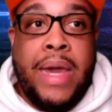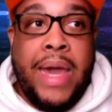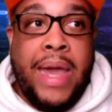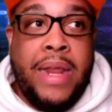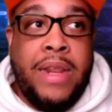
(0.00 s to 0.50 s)

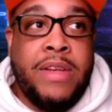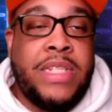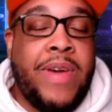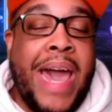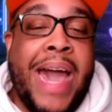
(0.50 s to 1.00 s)
and you're
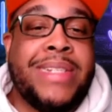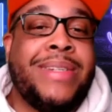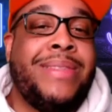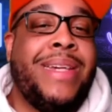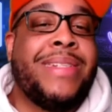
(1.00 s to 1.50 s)
still
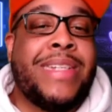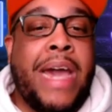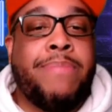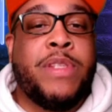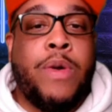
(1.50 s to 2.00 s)
asking these
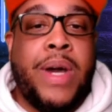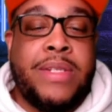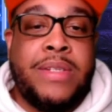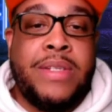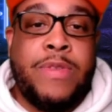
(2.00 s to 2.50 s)
types of
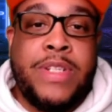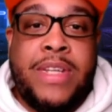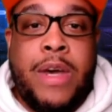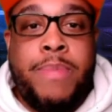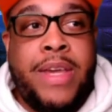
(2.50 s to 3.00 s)
questions, which
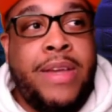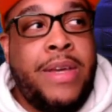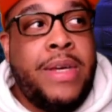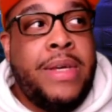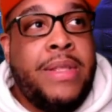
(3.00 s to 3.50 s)
tell me
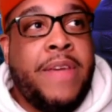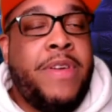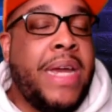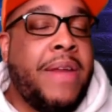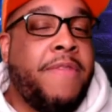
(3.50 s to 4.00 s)
that if
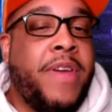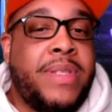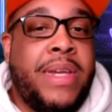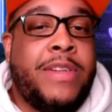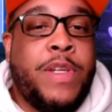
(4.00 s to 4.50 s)
you're dating
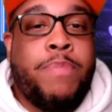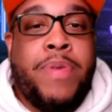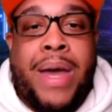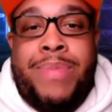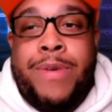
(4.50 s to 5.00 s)
15 years, you're
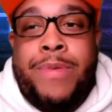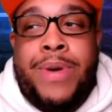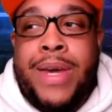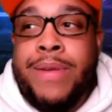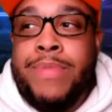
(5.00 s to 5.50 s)
probably,
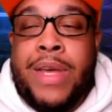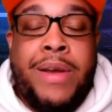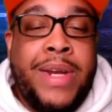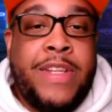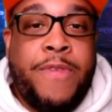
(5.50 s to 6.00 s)

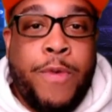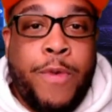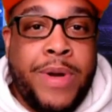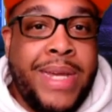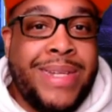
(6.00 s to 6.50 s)
30s,
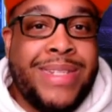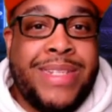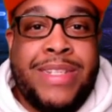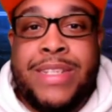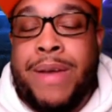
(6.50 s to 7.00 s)

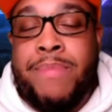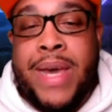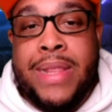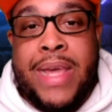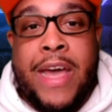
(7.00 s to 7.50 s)
40s, something
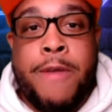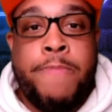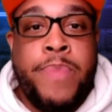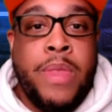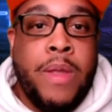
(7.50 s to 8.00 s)
like that,
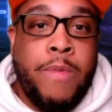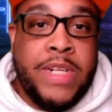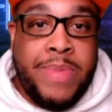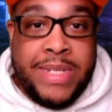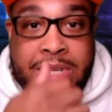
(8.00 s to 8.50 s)

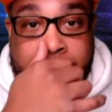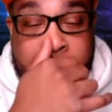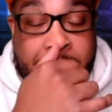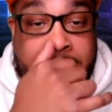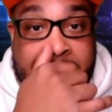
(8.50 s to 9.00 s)
which means tell me
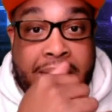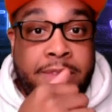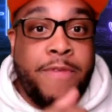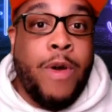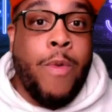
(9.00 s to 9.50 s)
you've been
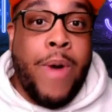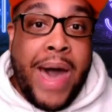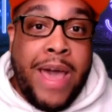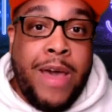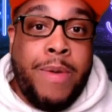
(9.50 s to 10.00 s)
dating for a
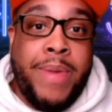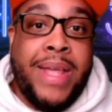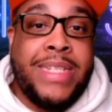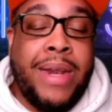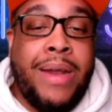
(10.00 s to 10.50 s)
while, man.
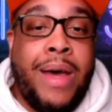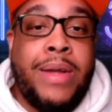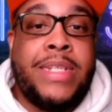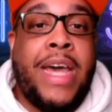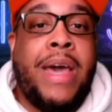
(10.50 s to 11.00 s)
That's a
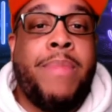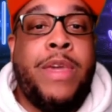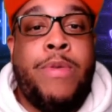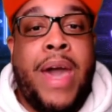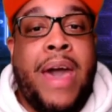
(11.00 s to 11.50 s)
long time, and
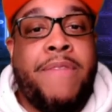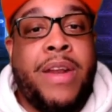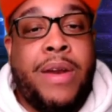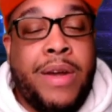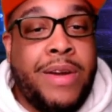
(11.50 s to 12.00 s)
you
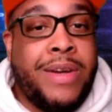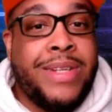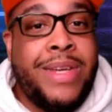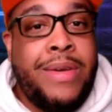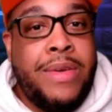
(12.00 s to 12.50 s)
haven't
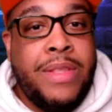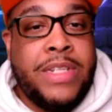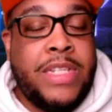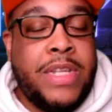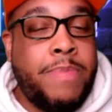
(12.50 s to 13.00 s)
learned
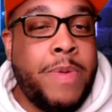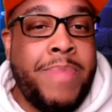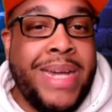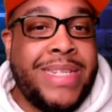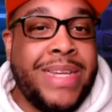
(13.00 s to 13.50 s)
the simple
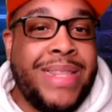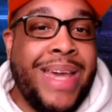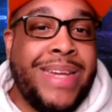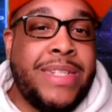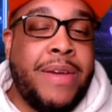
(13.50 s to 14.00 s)
basic
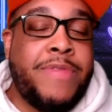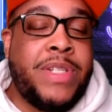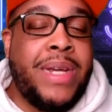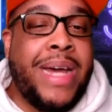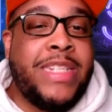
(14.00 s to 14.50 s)
things of,
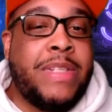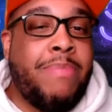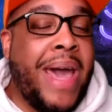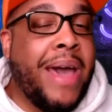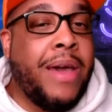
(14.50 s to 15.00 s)
should I
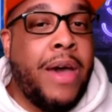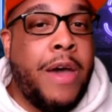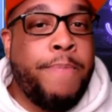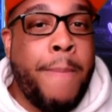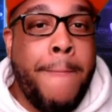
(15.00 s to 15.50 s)
smack up